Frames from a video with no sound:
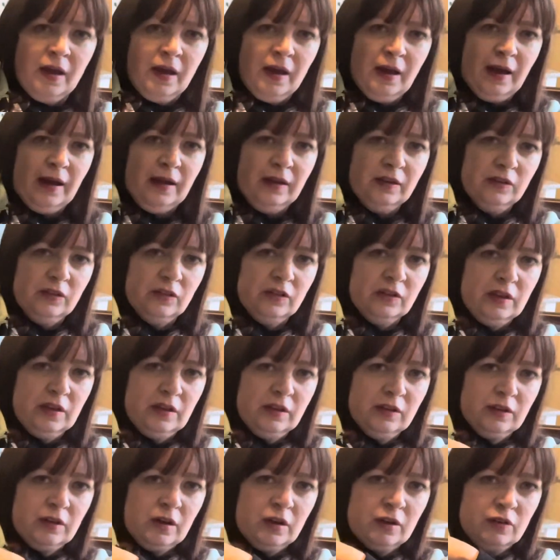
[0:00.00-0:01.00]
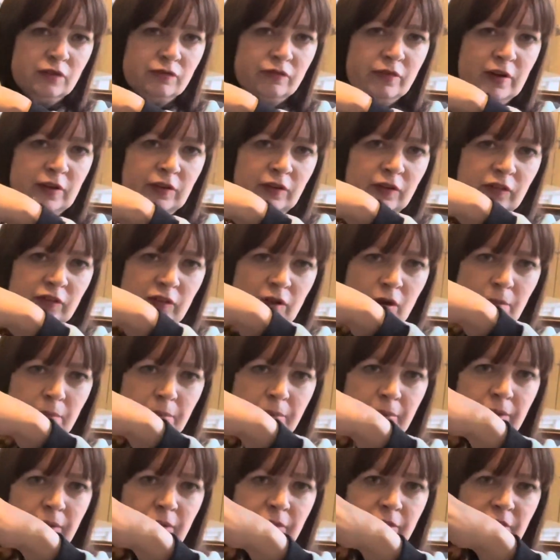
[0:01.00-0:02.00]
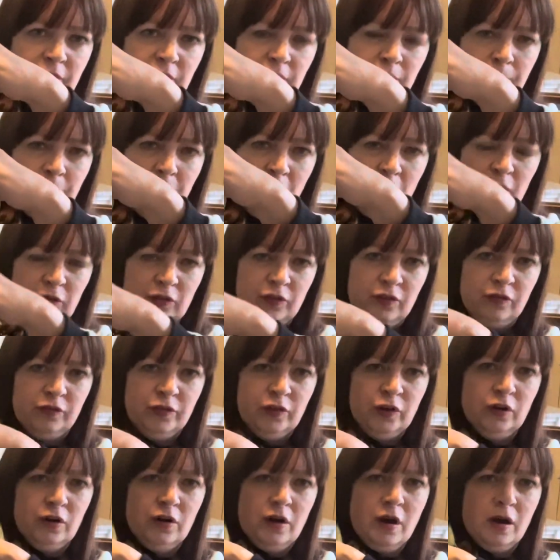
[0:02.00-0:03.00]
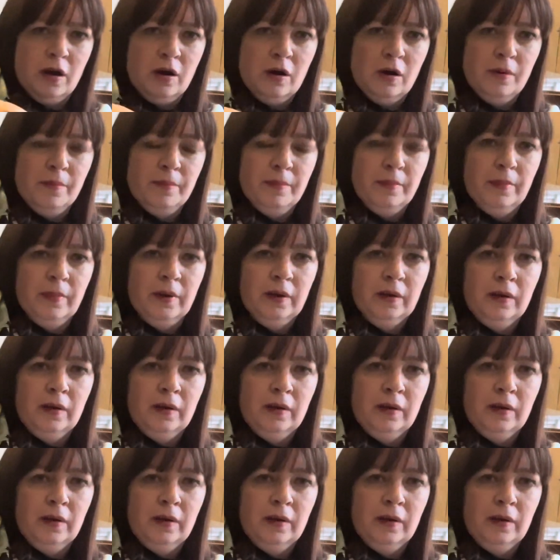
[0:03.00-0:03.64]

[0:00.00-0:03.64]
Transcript: and it kind of runs up this part of your arm.